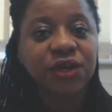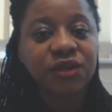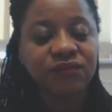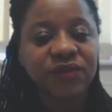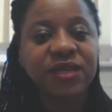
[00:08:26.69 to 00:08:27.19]

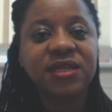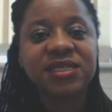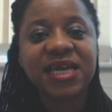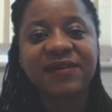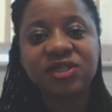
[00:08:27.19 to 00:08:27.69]
You really need
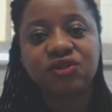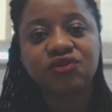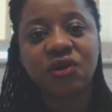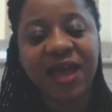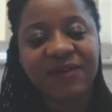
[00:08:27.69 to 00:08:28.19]
to have
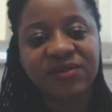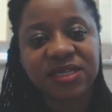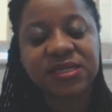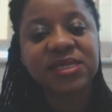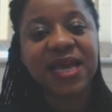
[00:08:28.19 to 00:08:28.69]
strong
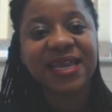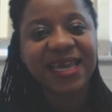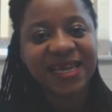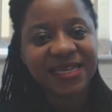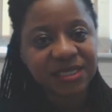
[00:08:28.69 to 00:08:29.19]
evidence and
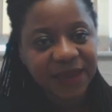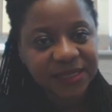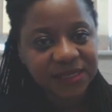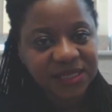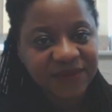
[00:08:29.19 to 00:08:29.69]

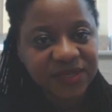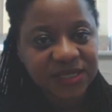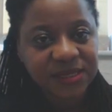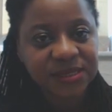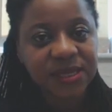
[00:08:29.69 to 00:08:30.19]
independent
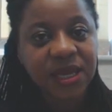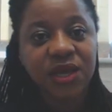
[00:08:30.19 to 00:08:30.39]
evidence.